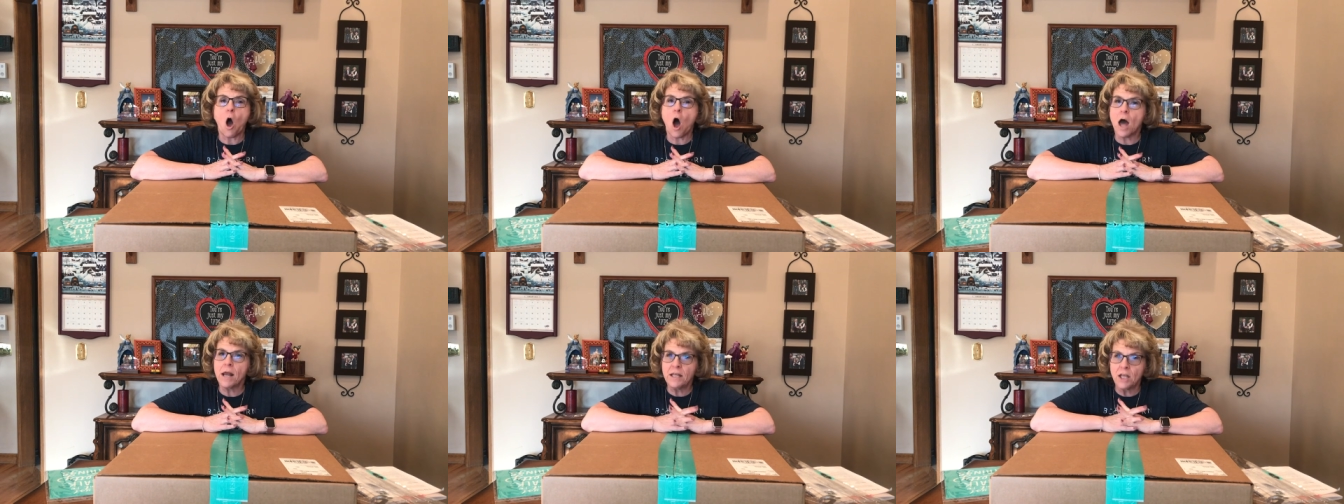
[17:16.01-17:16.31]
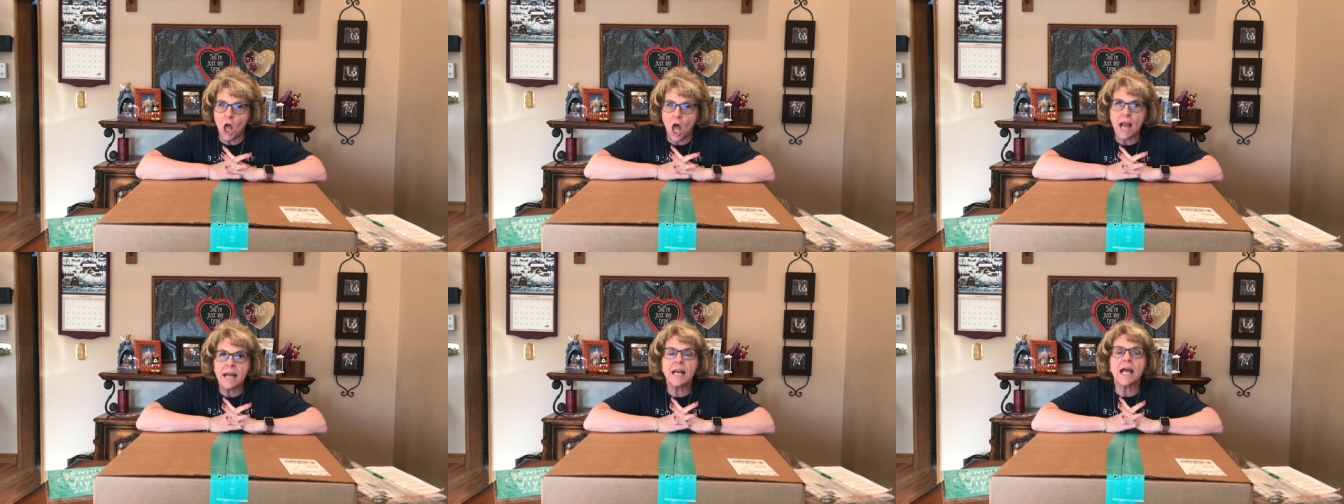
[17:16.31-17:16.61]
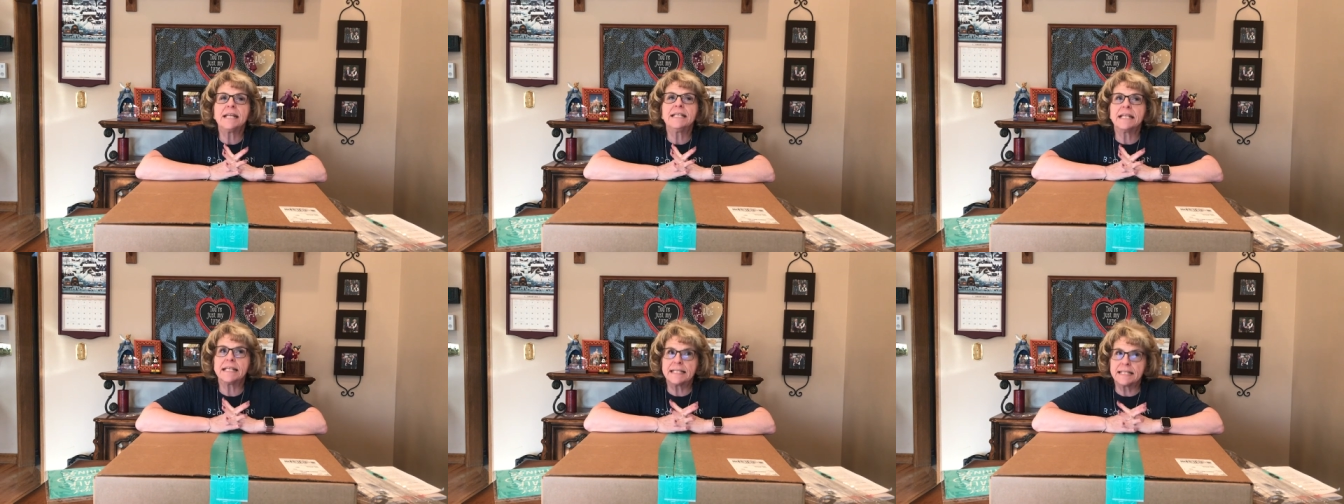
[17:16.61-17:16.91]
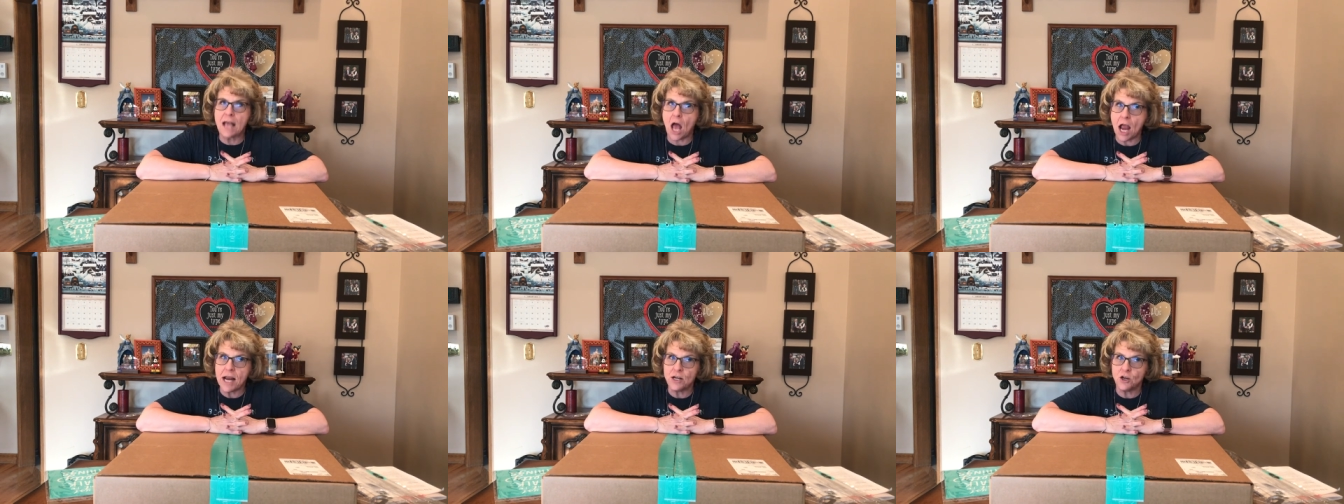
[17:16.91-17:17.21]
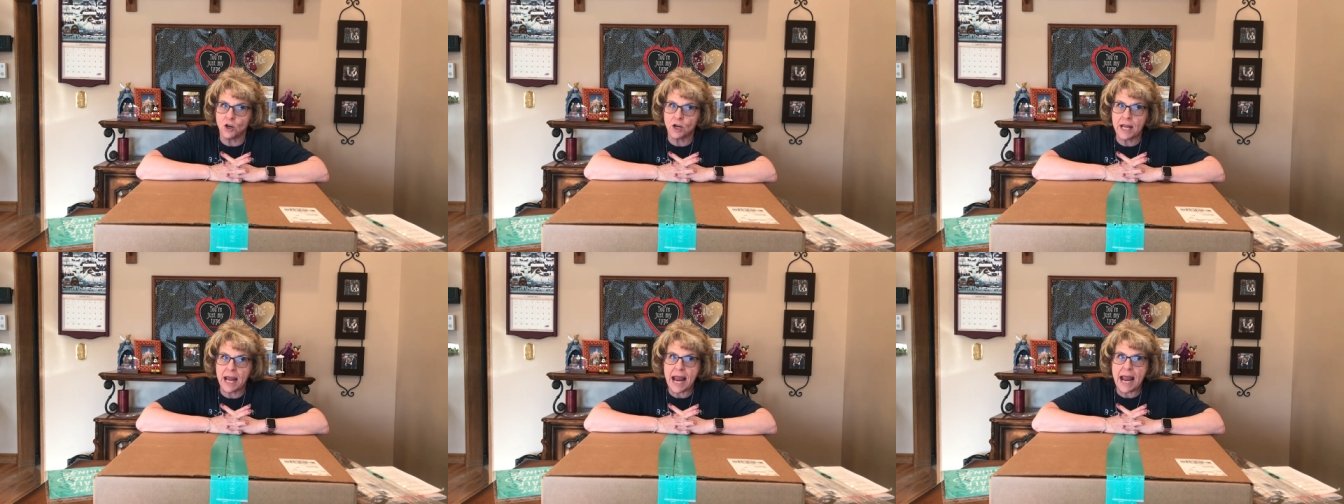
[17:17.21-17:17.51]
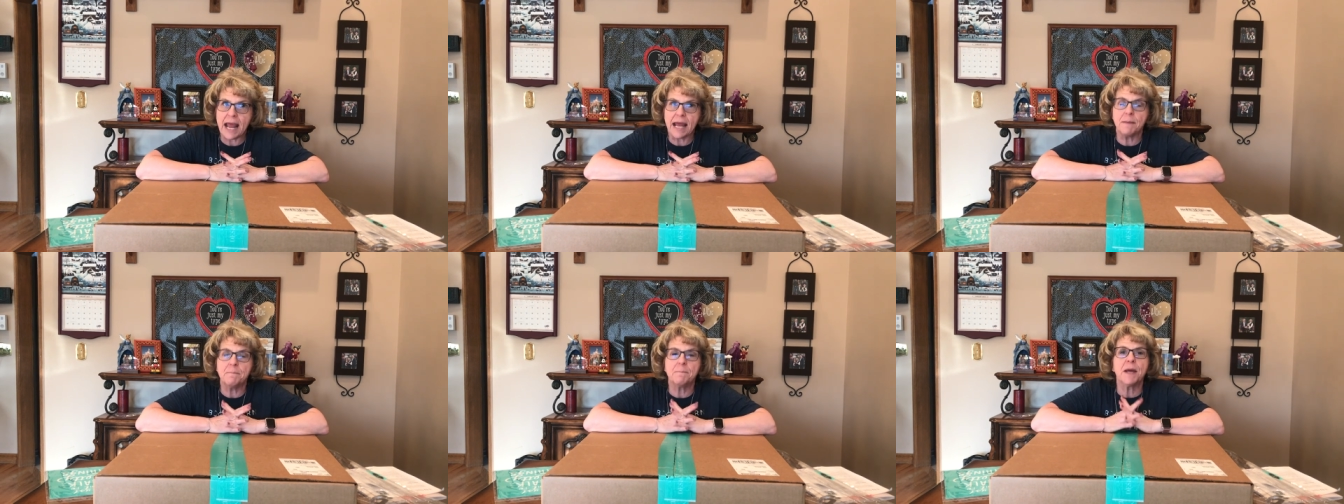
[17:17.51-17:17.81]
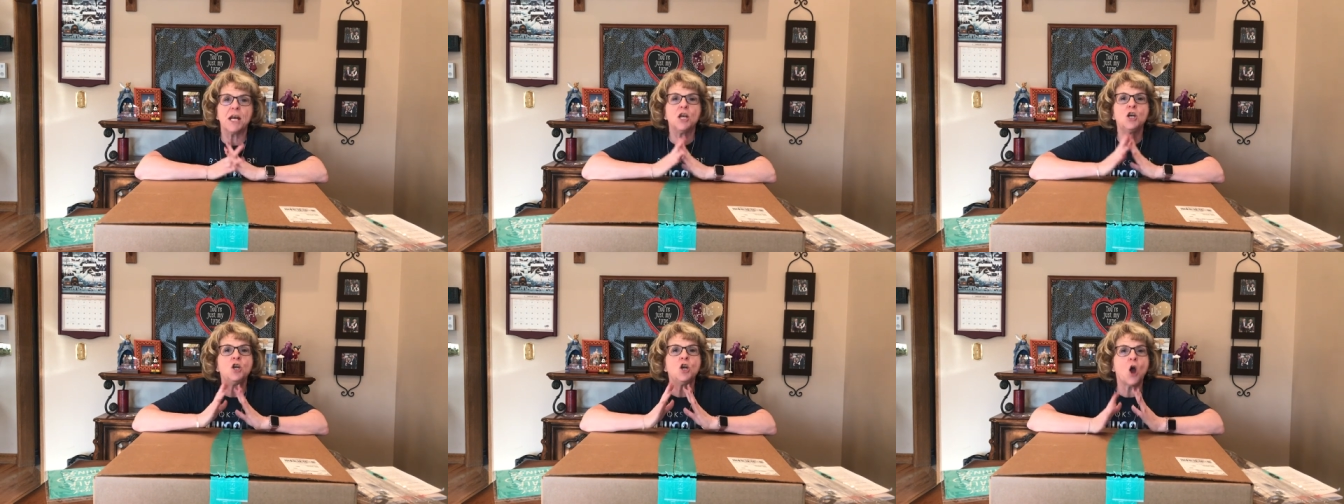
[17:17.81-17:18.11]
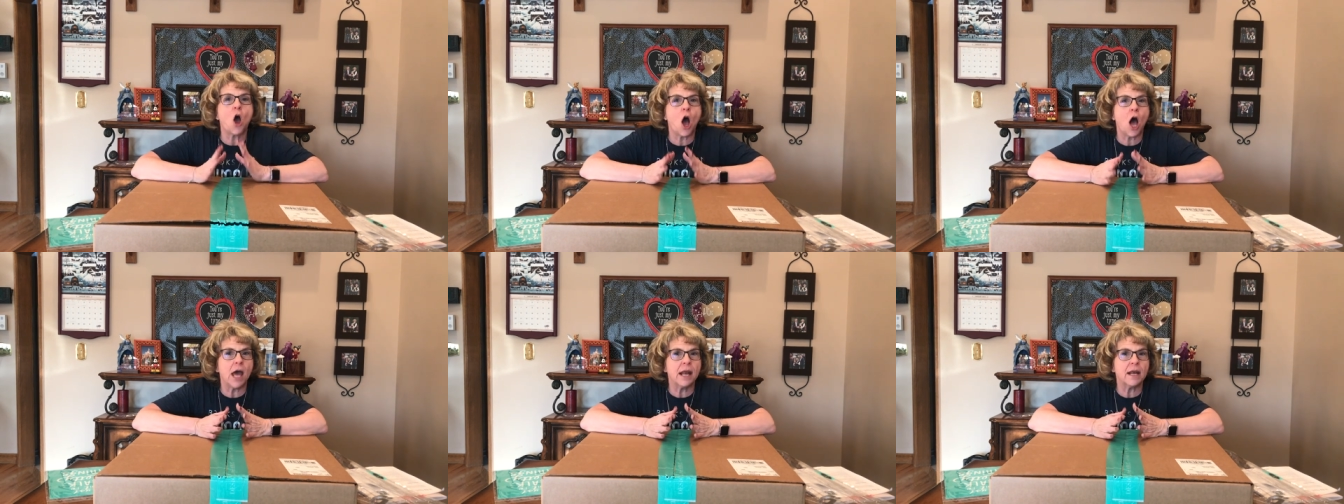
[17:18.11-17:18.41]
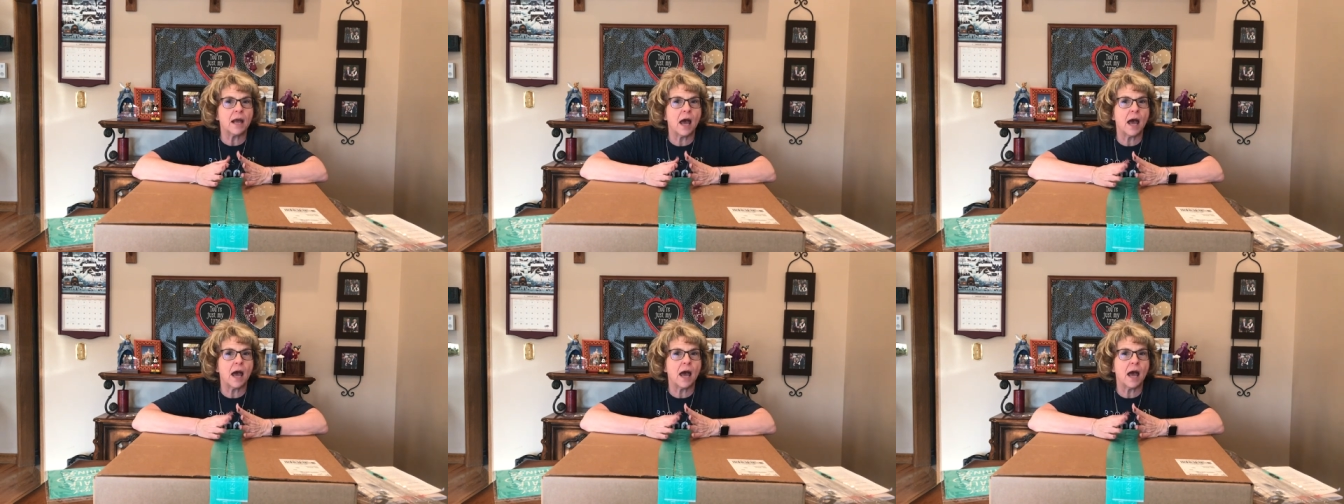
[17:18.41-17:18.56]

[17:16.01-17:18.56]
Online, a designer can, but not.